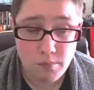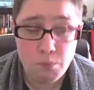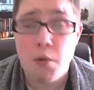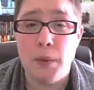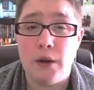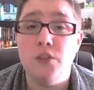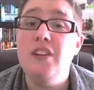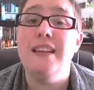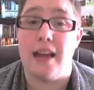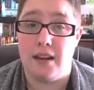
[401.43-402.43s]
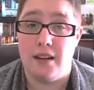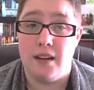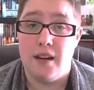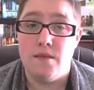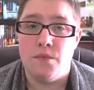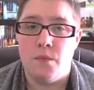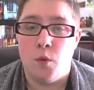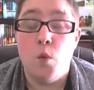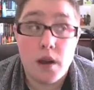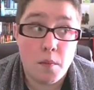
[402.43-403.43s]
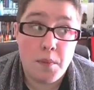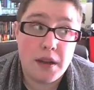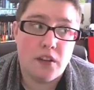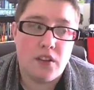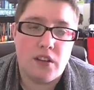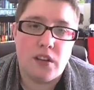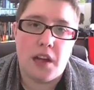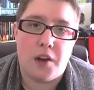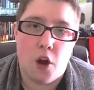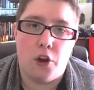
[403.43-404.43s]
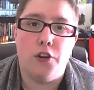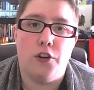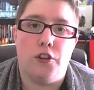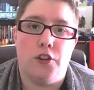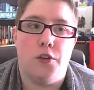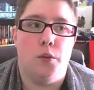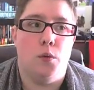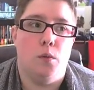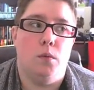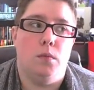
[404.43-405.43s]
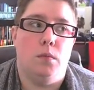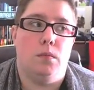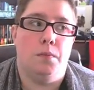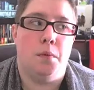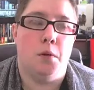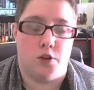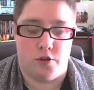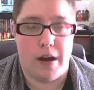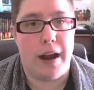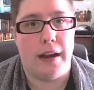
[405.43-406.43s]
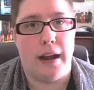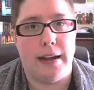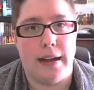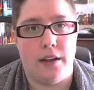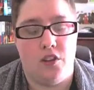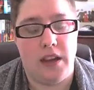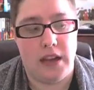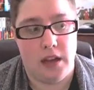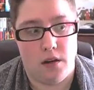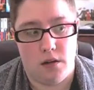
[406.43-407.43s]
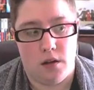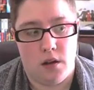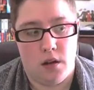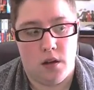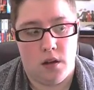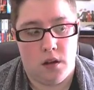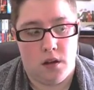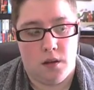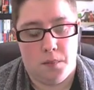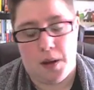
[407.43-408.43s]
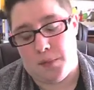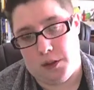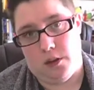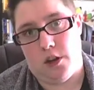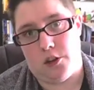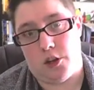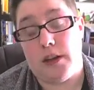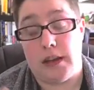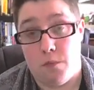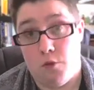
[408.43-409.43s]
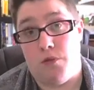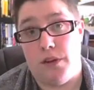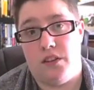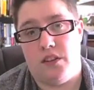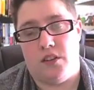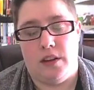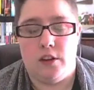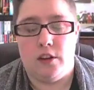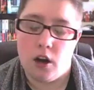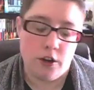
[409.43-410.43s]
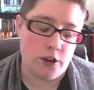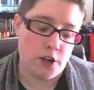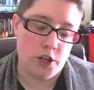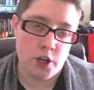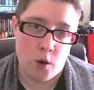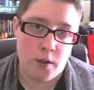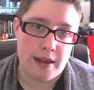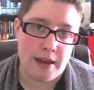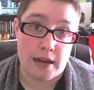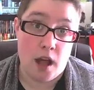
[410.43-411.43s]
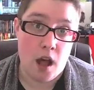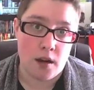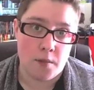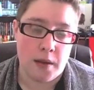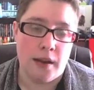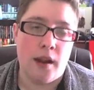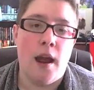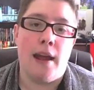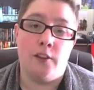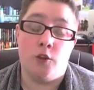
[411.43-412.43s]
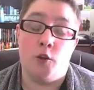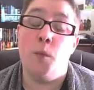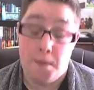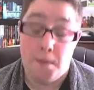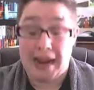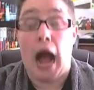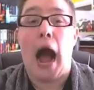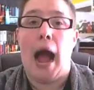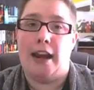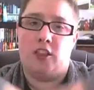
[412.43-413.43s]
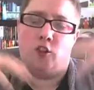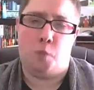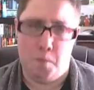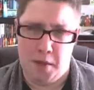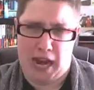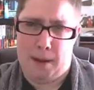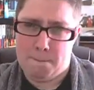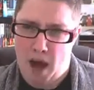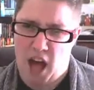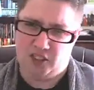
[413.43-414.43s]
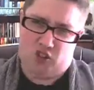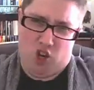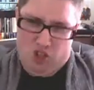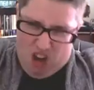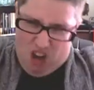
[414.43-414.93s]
But we don't see that. One, because it's a lot harder to portray, I guess, in popular culture, like in movies. It's harder to show that dichotomy. And so we make Hyde this big monster,